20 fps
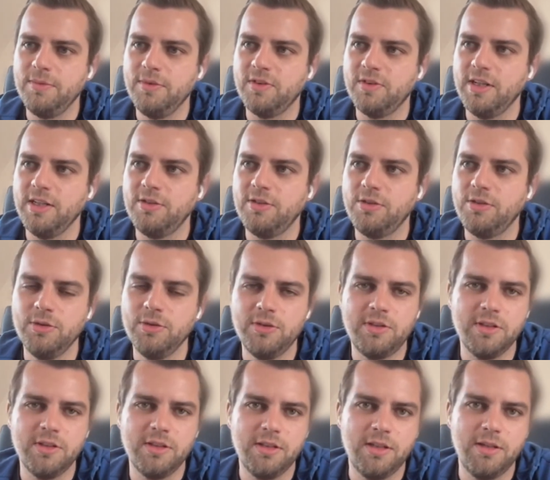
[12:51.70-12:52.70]
stay
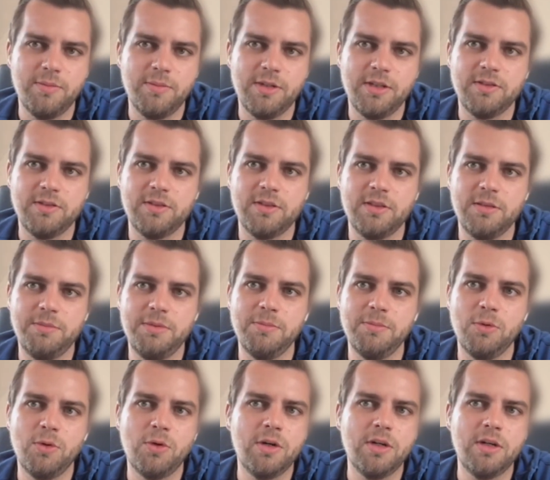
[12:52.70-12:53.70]
tuned. There's going to be
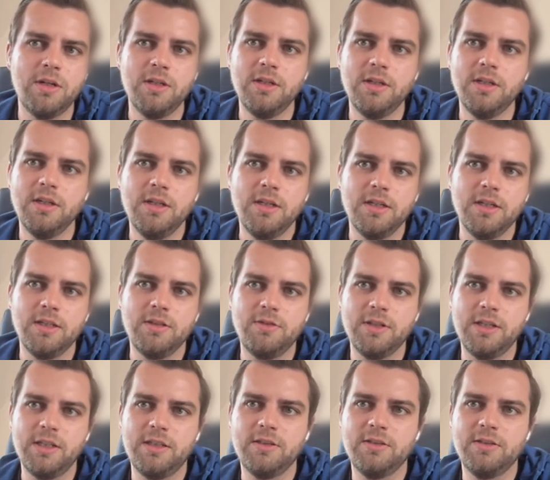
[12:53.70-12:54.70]
more in
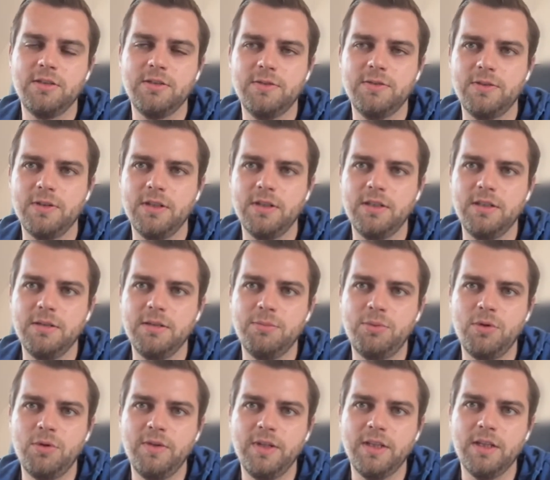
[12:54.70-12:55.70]
regards of
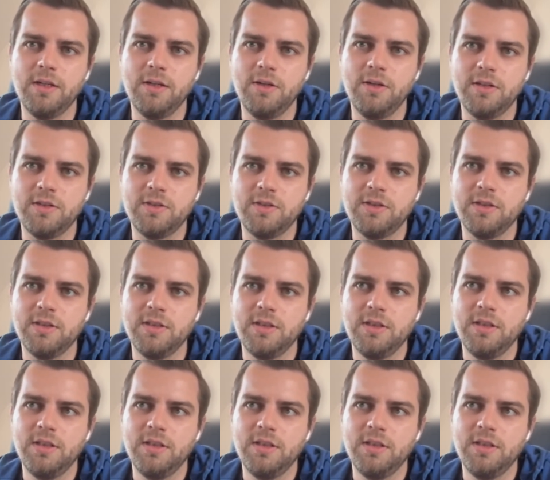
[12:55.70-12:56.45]
improving the logs,